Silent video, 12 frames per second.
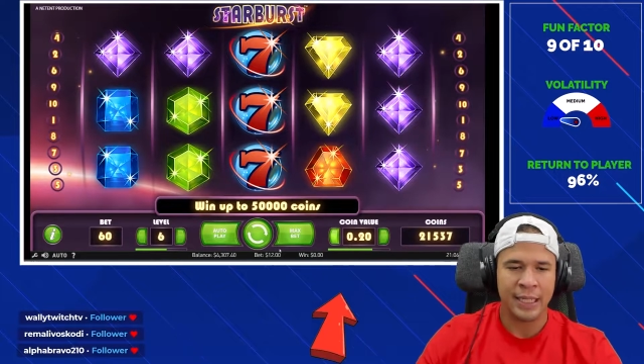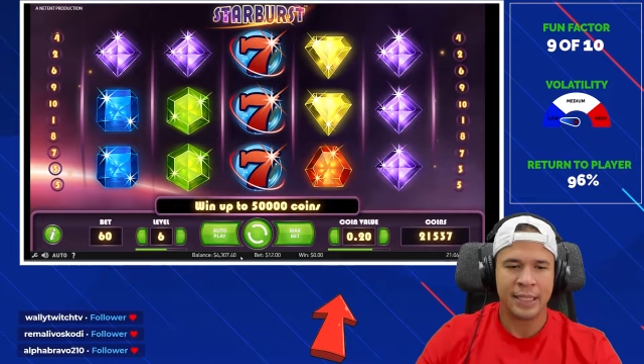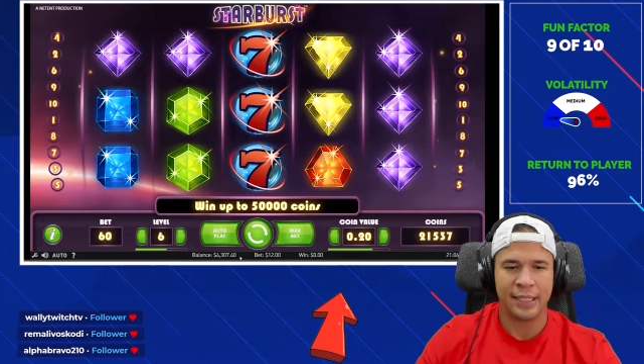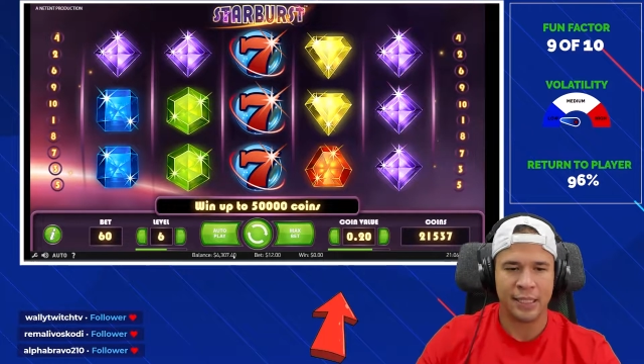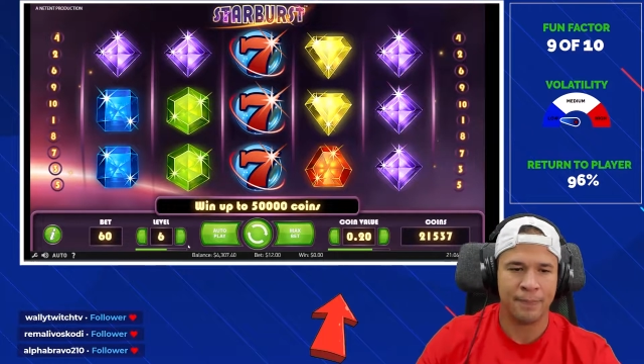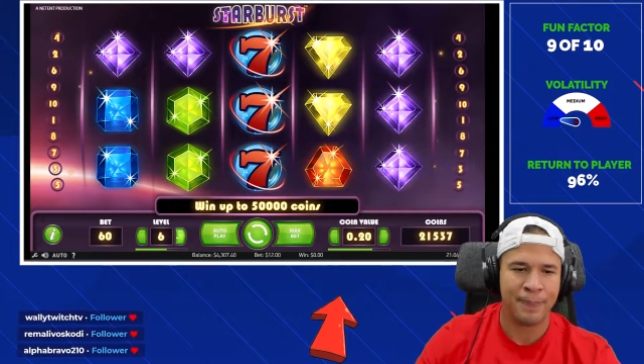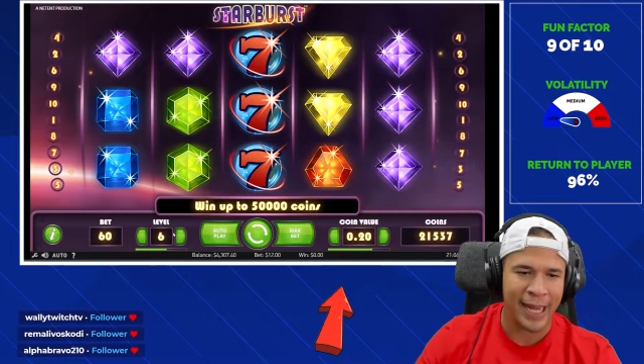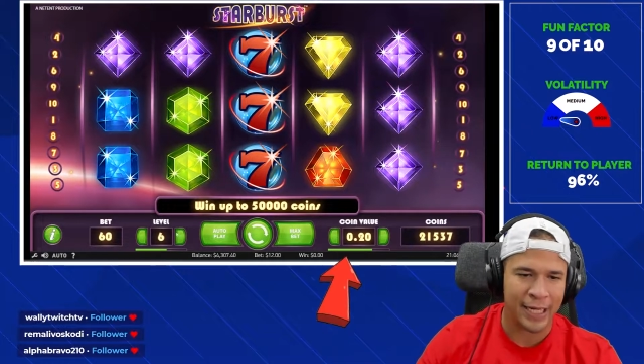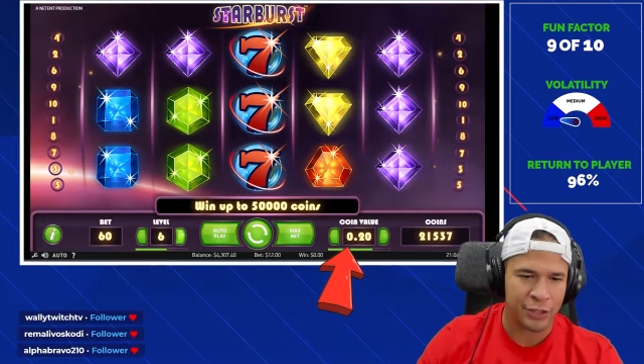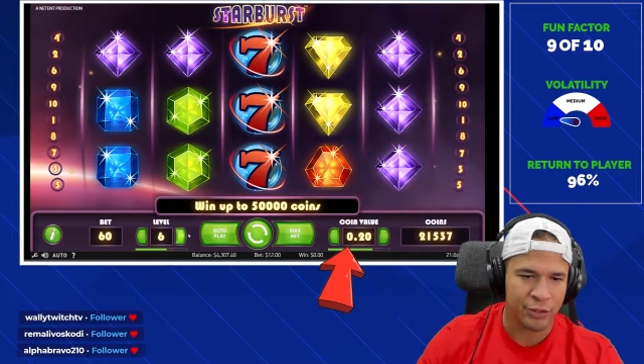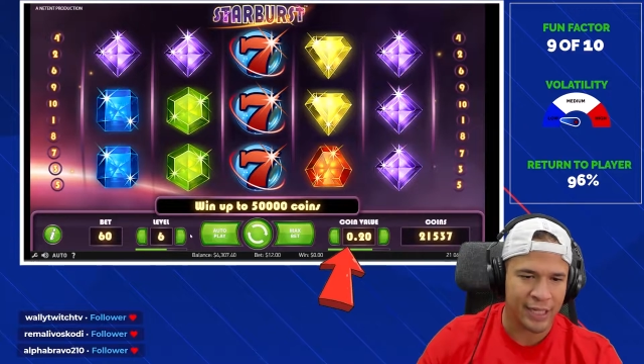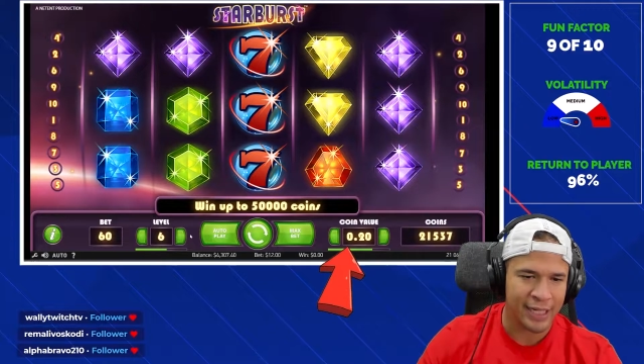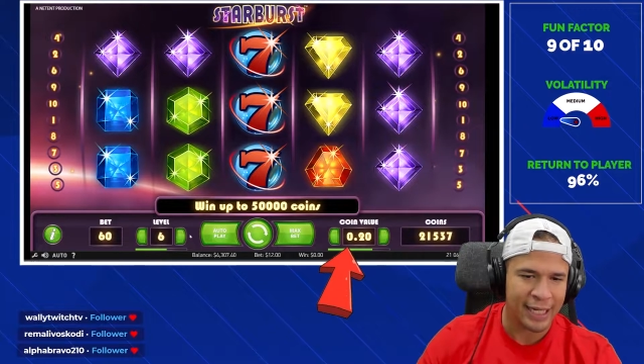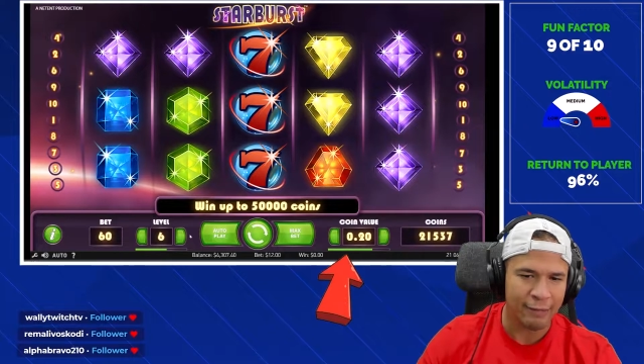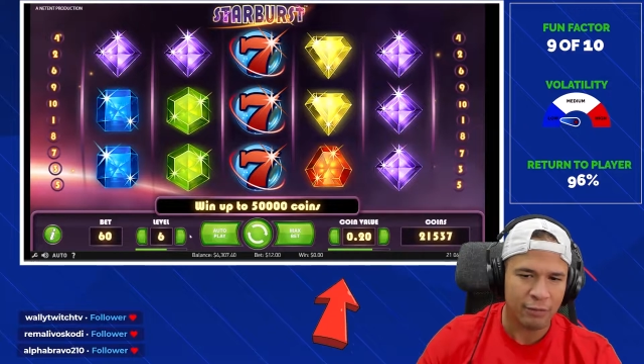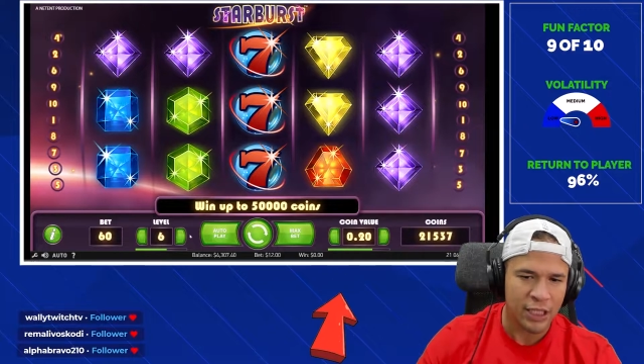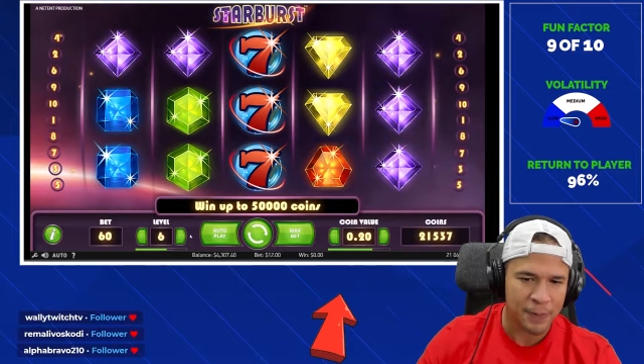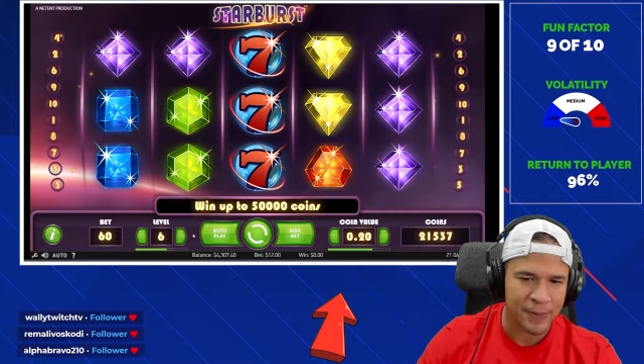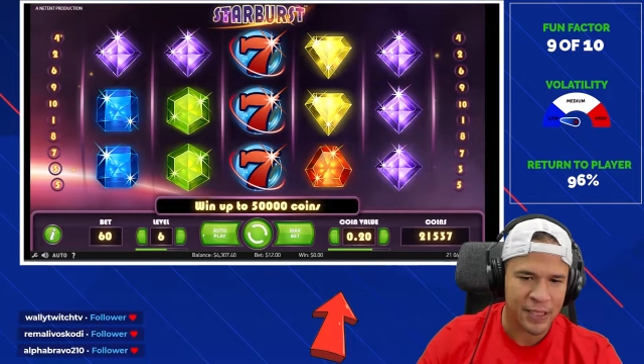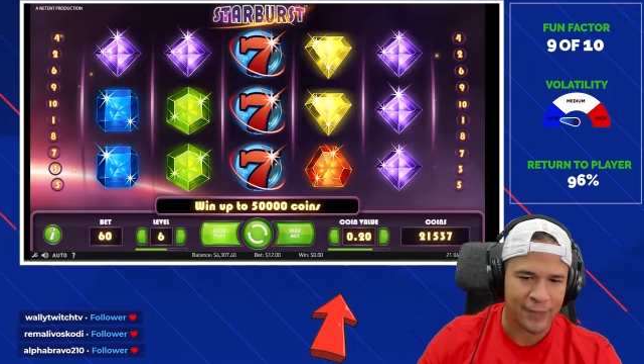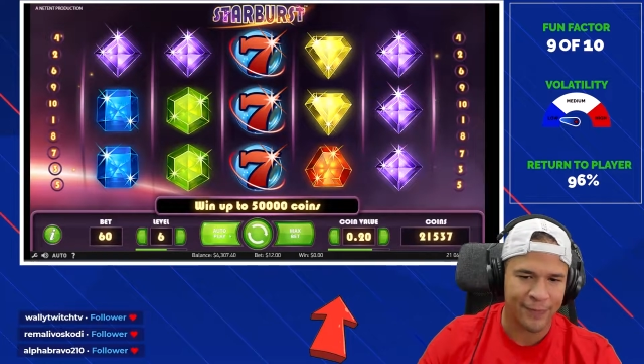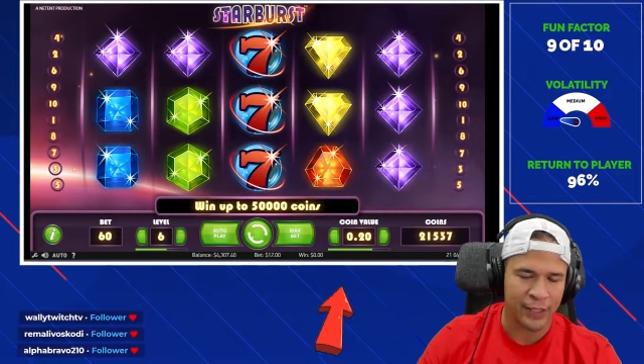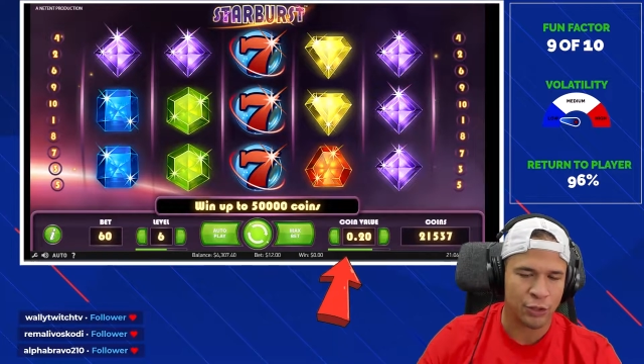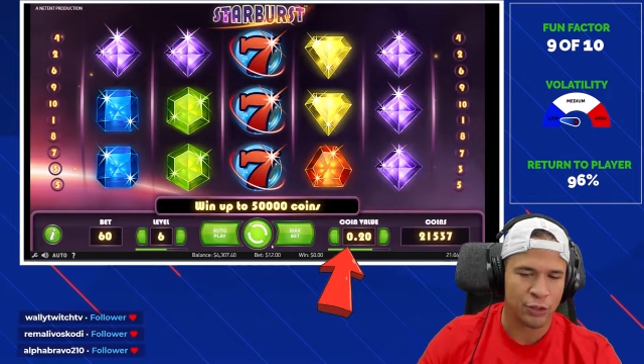to the bet, so you can get really
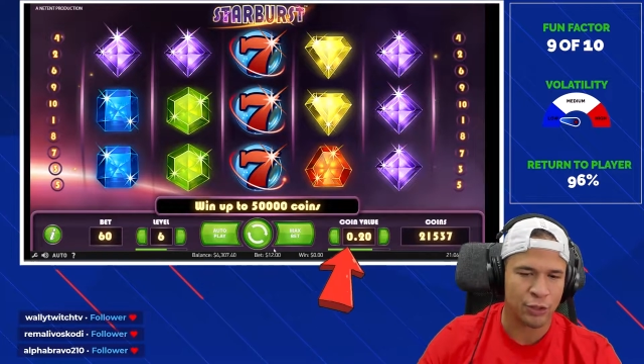specific.